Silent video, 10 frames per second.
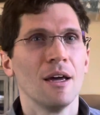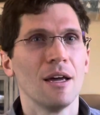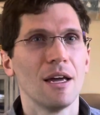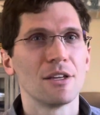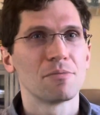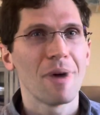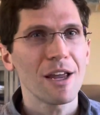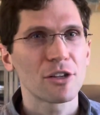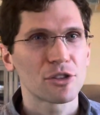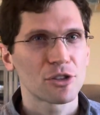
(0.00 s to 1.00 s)
is
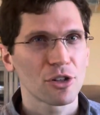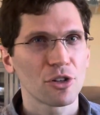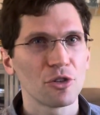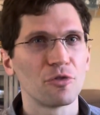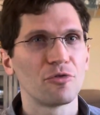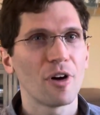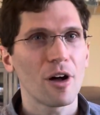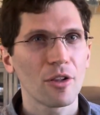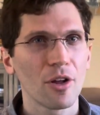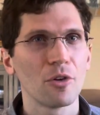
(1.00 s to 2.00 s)
make sure you
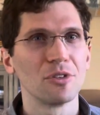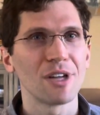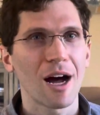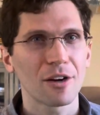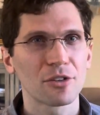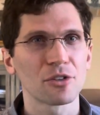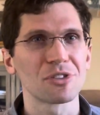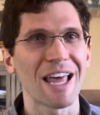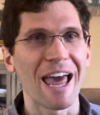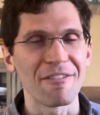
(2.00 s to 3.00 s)
follow doctors'
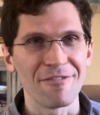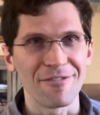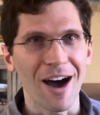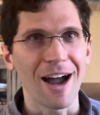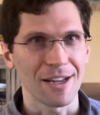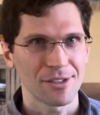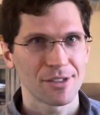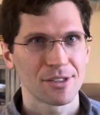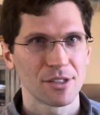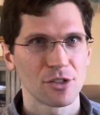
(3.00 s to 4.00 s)

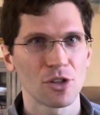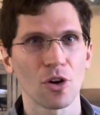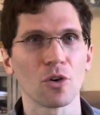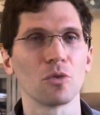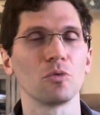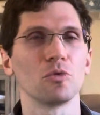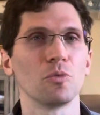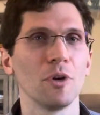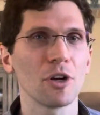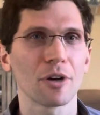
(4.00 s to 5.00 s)
advice. So when you're